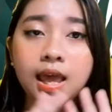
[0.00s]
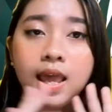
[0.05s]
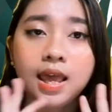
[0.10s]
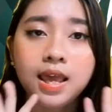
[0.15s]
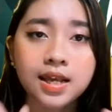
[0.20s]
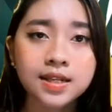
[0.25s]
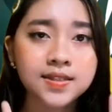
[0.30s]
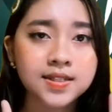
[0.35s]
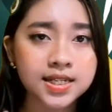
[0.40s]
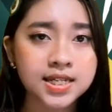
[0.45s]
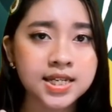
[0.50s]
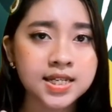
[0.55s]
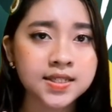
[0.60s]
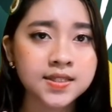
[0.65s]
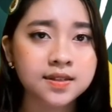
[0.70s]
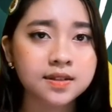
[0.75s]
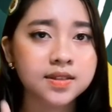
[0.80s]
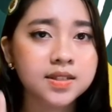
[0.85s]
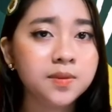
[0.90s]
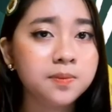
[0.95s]
It
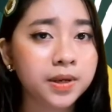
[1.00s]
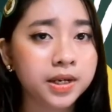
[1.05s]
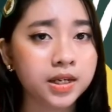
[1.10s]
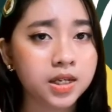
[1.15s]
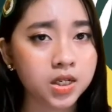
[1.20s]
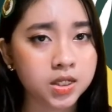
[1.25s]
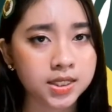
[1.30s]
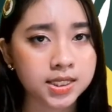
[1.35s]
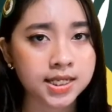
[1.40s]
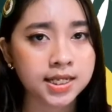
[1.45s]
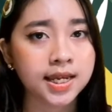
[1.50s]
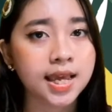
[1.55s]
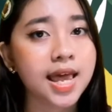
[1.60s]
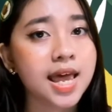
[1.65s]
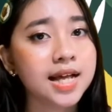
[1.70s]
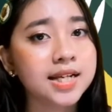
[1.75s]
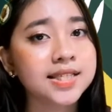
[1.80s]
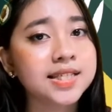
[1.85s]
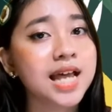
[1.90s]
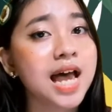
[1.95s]
is the biotic
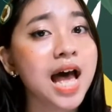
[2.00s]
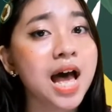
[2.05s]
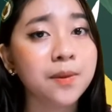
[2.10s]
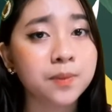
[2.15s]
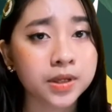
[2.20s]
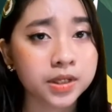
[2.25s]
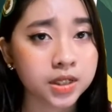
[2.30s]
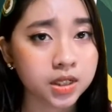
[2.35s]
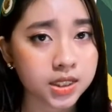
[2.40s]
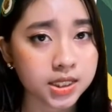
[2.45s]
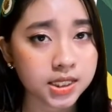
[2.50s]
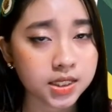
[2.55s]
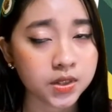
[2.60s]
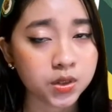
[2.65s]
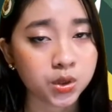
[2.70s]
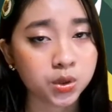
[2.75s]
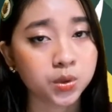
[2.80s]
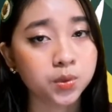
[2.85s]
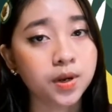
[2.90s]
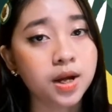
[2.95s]
and abiotic
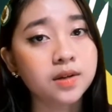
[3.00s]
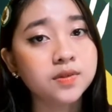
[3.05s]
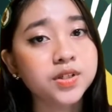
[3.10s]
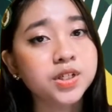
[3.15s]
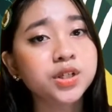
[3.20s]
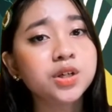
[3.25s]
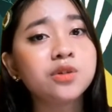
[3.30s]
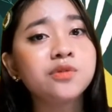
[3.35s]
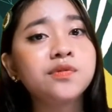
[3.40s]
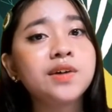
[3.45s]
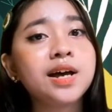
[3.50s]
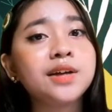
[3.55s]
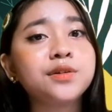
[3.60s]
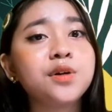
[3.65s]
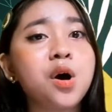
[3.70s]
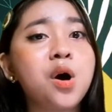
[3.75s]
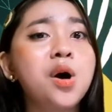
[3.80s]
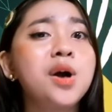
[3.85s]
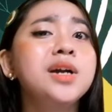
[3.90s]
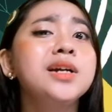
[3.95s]
surrounding of an
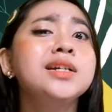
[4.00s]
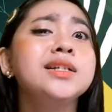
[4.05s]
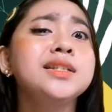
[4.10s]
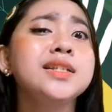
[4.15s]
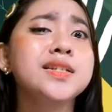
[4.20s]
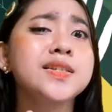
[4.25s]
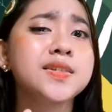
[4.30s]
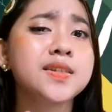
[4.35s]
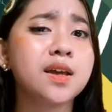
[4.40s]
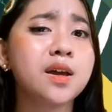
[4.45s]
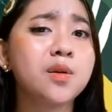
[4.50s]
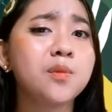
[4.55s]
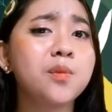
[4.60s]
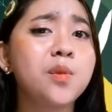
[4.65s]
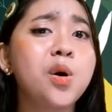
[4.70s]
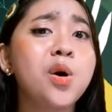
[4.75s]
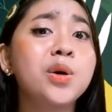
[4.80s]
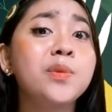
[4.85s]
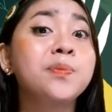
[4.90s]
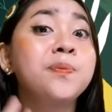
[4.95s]
organism
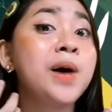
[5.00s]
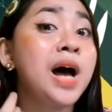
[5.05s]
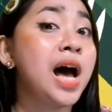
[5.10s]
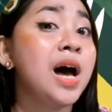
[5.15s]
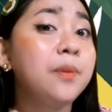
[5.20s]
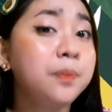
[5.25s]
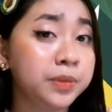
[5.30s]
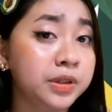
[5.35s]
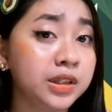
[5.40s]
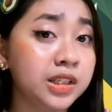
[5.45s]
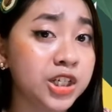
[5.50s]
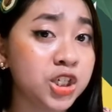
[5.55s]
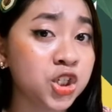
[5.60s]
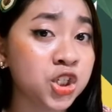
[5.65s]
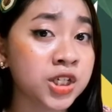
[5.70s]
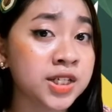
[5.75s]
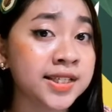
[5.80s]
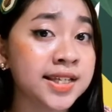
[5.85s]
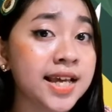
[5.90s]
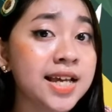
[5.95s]
or
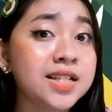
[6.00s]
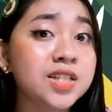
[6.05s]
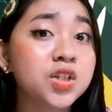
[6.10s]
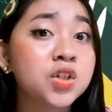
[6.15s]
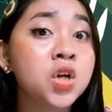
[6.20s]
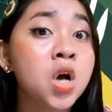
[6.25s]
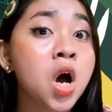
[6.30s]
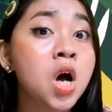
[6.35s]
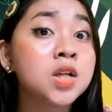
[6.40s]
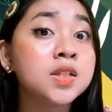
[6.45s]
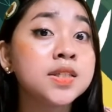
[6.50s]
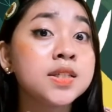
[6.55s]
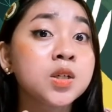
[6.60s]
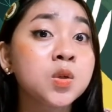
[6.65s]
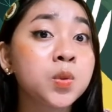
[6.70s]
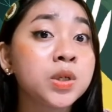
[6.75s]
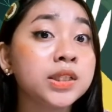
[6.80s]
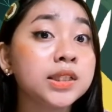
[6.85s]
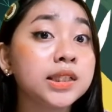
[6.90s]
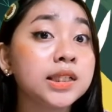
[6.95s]
population and
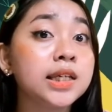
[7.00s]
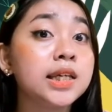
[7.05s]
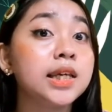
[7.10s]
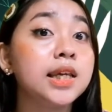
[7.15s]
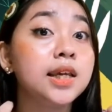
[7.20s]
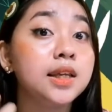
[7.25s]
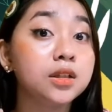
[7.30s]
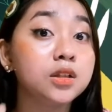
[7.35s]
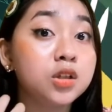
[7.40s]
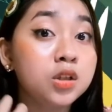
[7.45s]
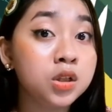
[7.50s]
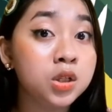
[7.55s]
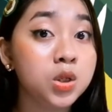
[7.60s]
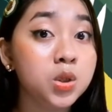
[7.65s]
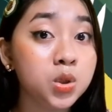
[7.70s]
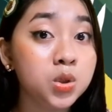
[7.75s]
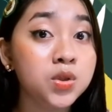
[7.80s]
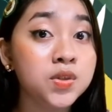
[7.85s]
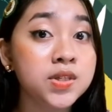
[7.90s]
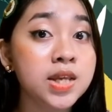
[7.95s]
consequently
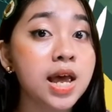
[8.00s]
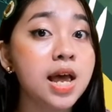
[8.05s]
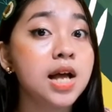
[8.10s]
includes